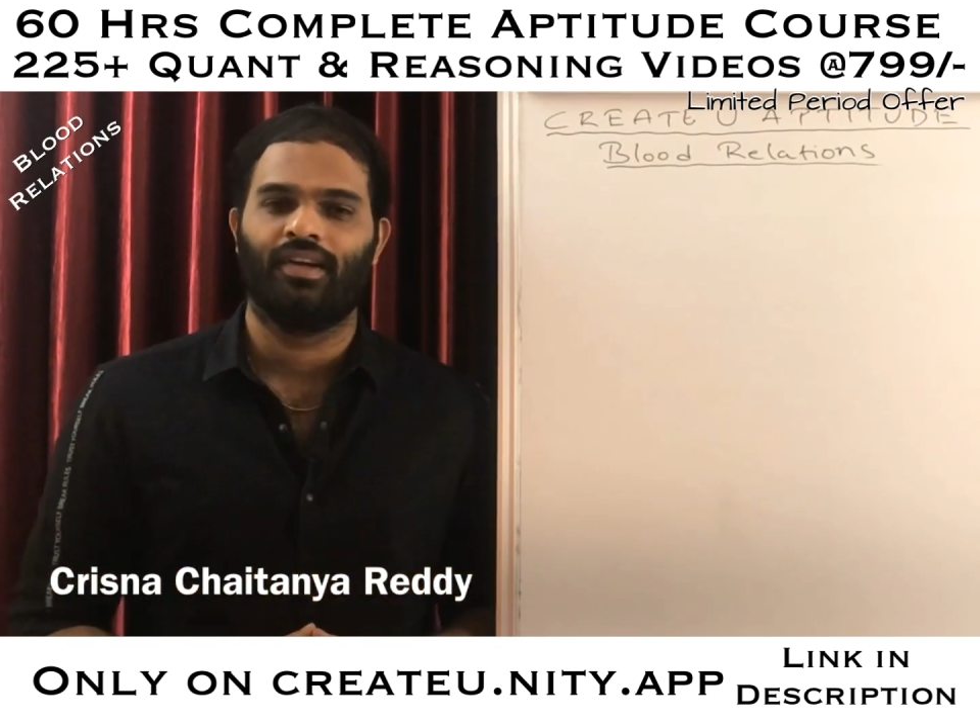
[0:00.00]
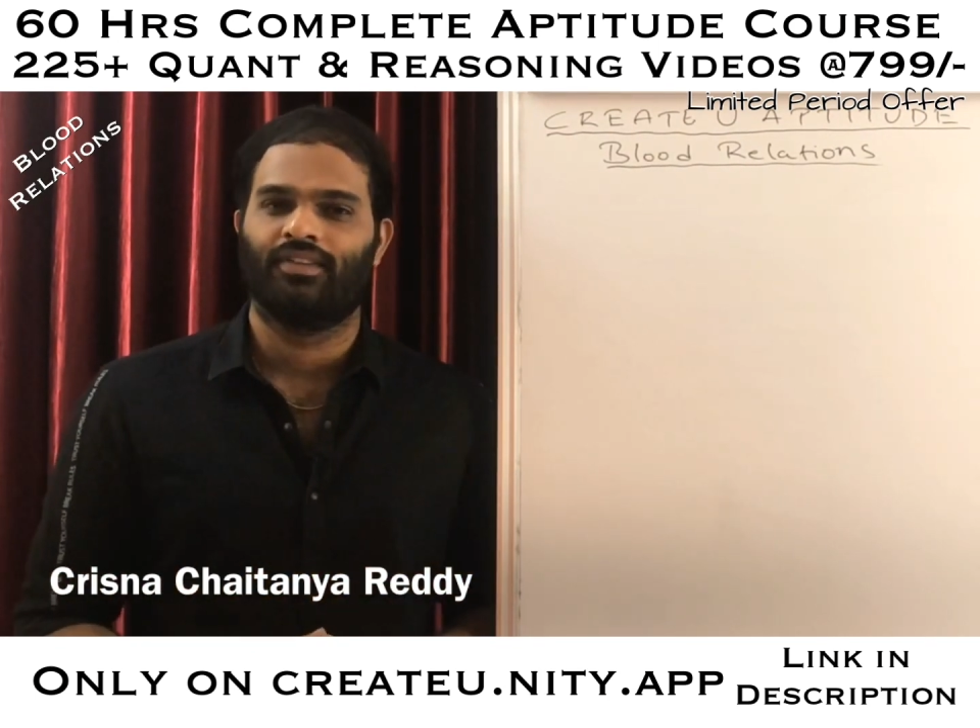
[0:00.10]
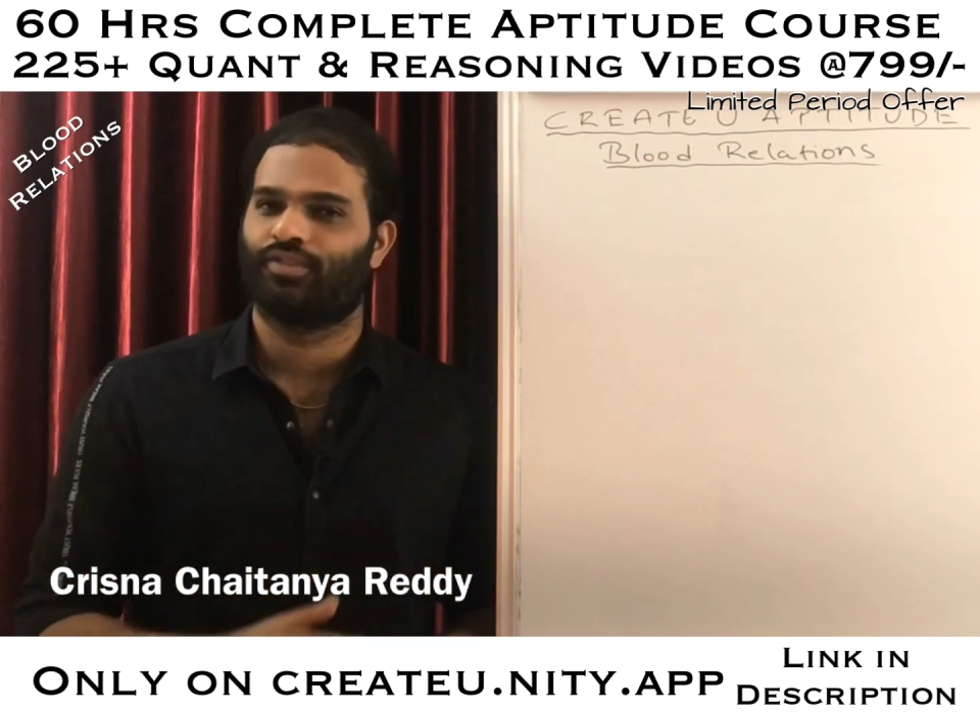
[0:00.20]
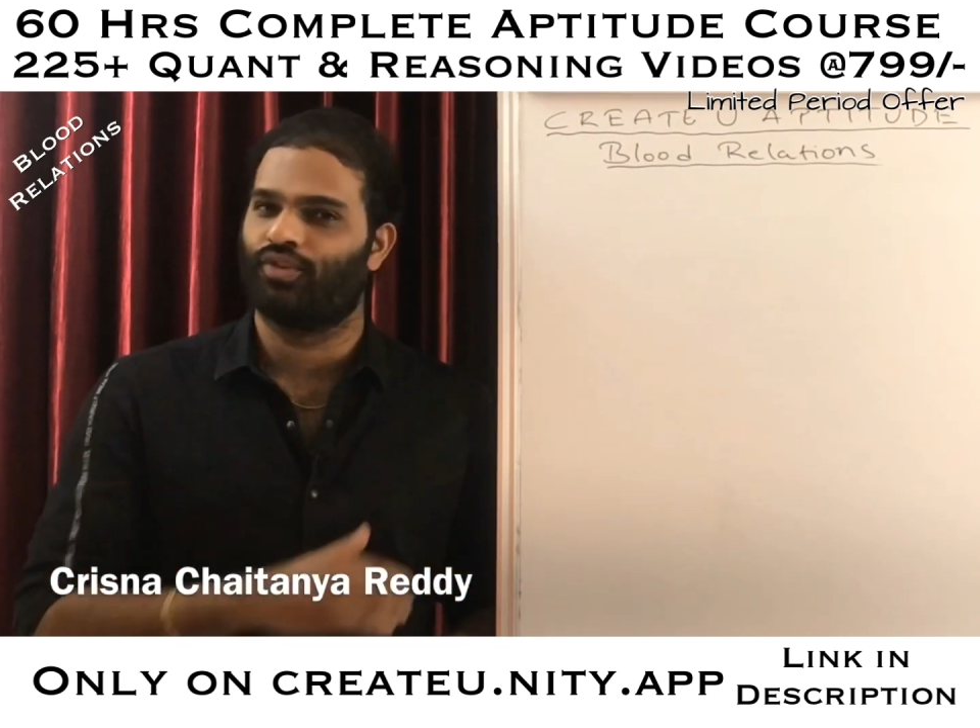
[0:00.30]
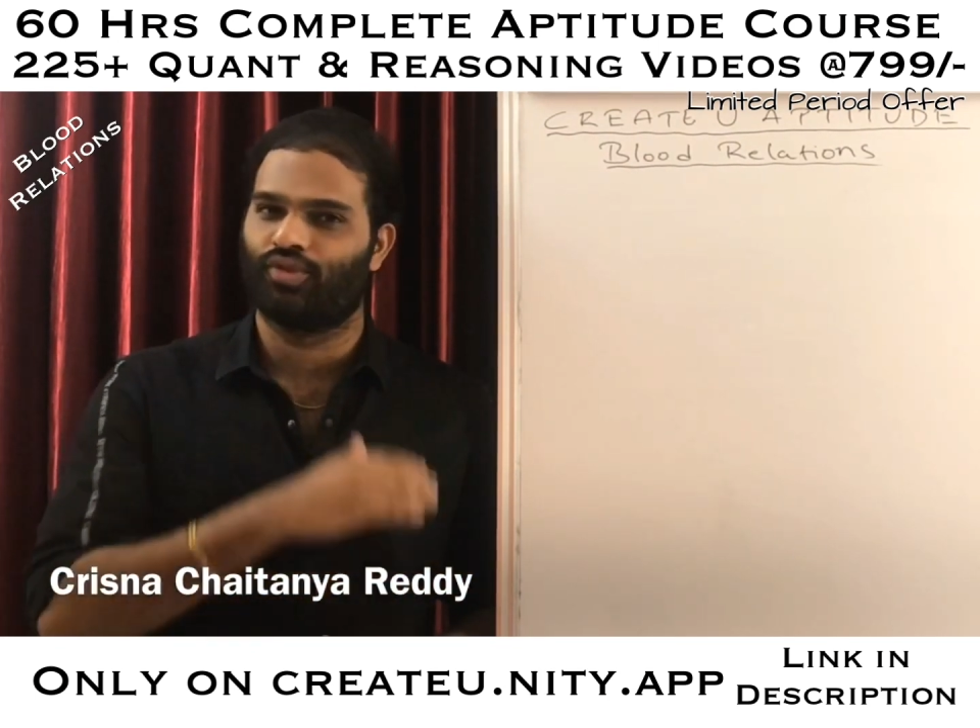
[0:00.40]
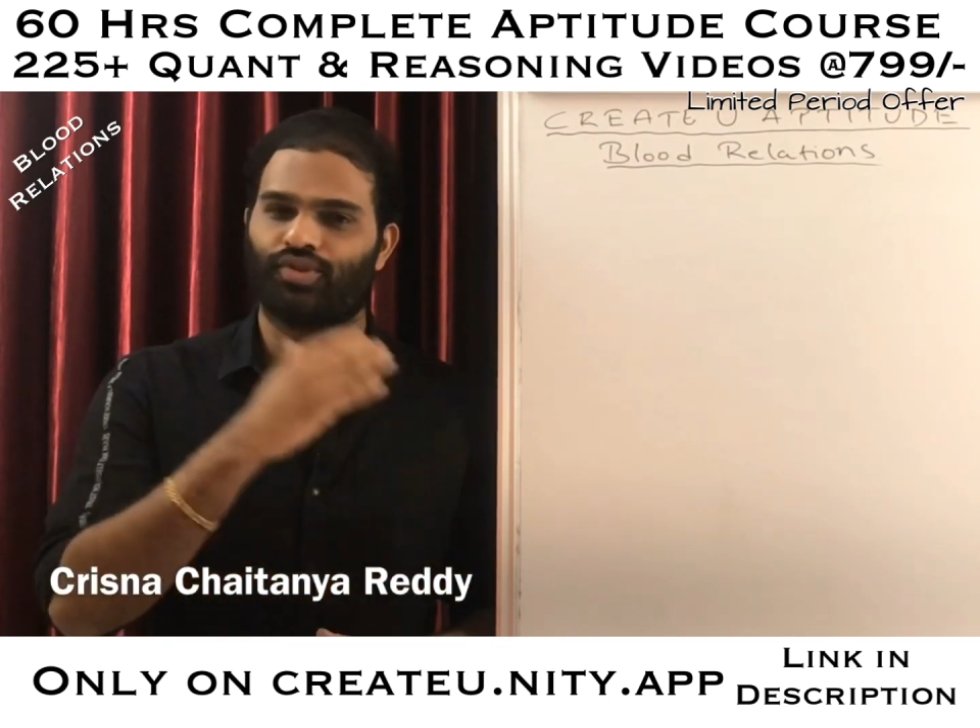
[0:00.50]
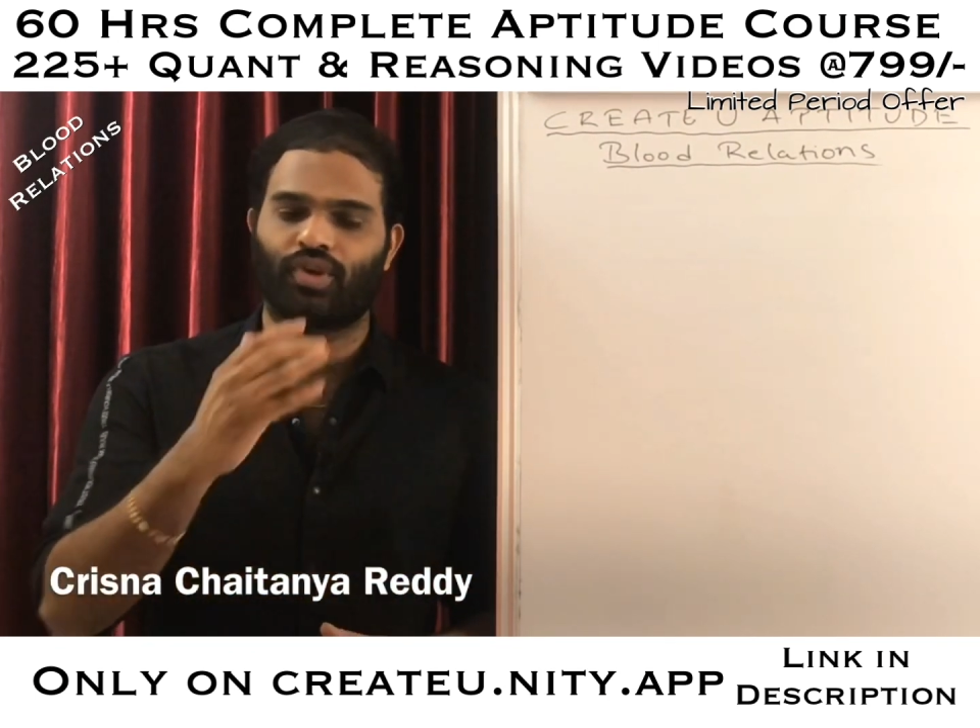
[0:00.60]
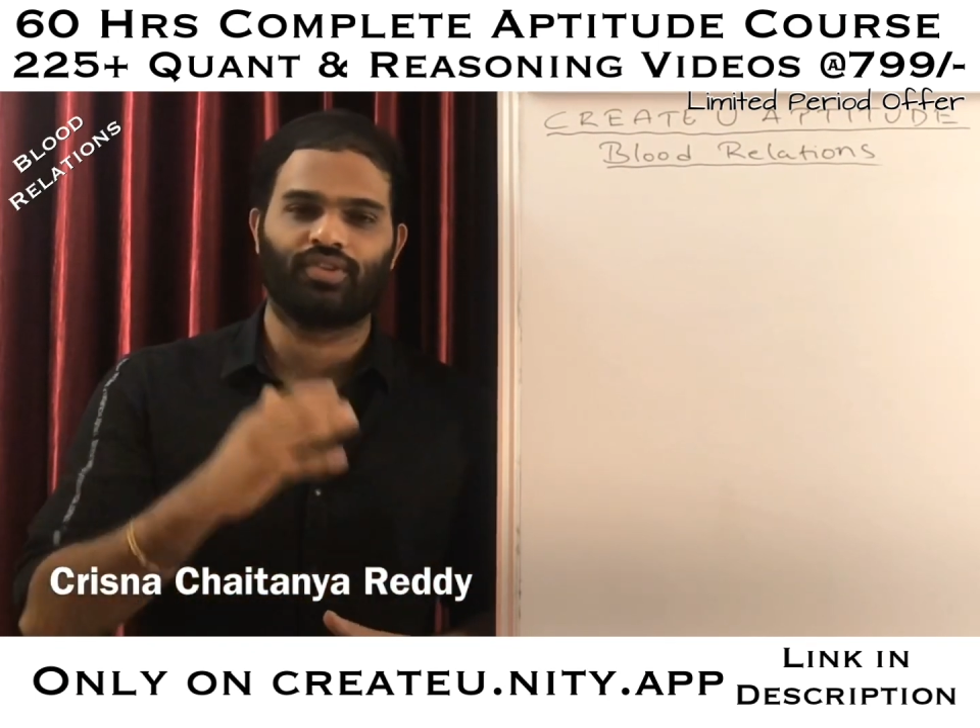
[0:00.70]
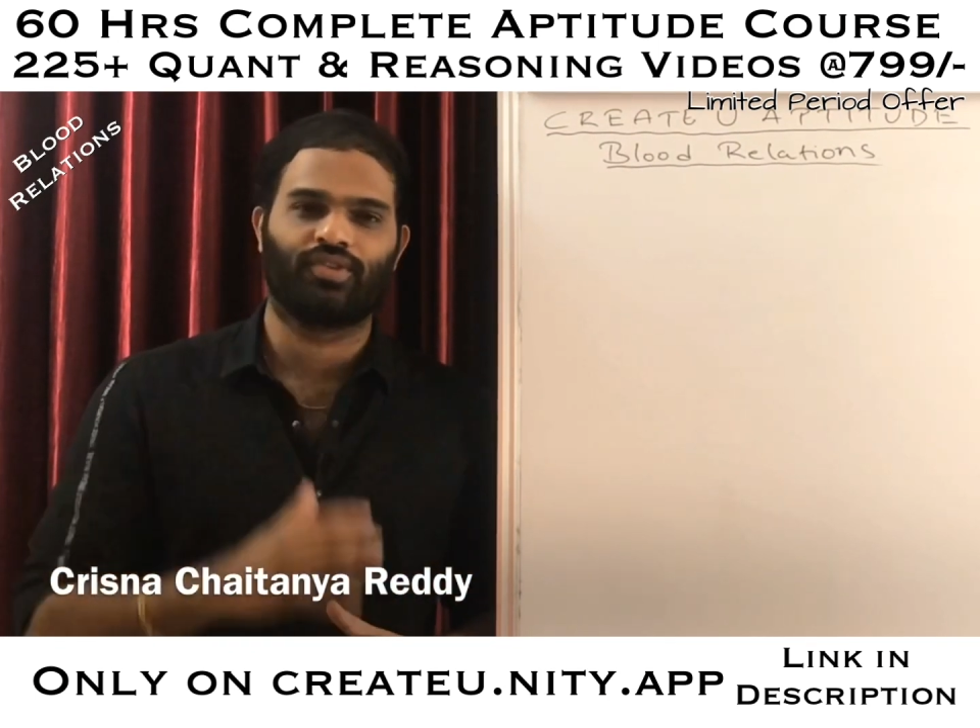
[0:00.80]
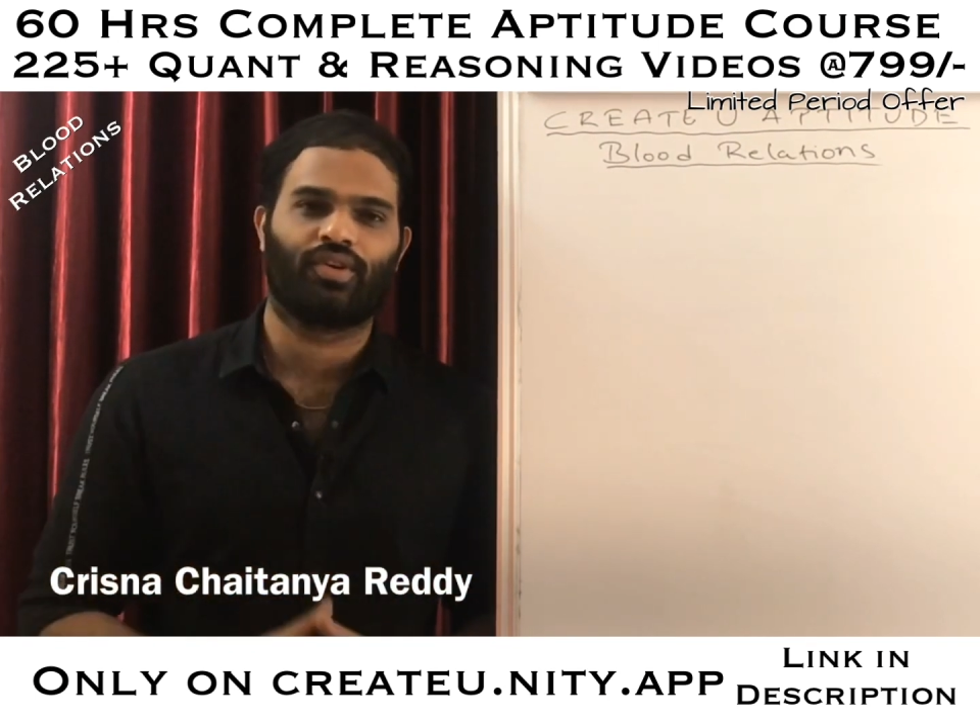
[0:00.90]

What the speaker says: So you should also